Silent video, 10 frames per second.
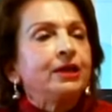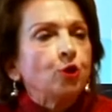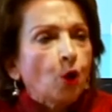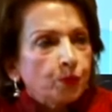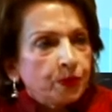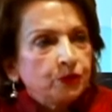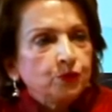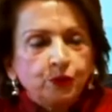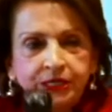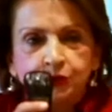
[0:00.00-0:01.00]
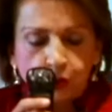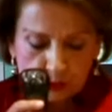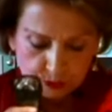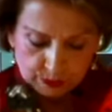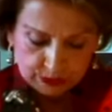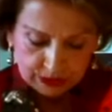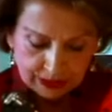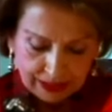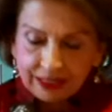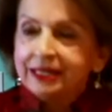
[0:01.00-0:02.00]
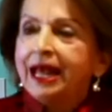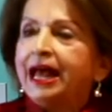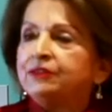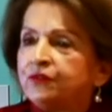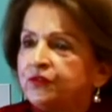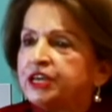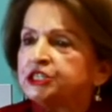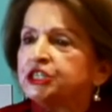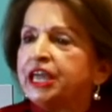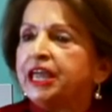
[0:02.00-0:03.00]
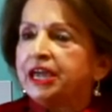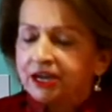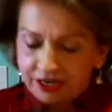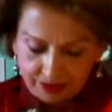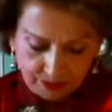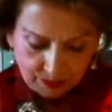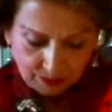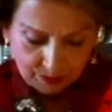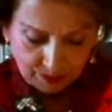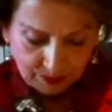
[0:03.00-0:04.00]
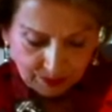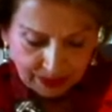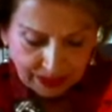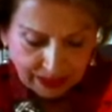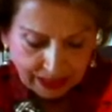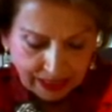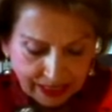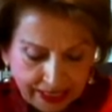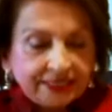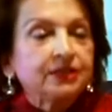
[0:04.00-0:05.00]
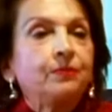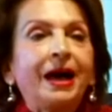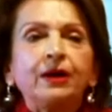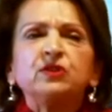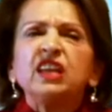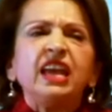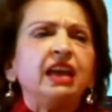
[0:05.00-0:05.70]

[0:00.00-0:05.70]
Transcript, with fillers: and open windows and fresh air. It's about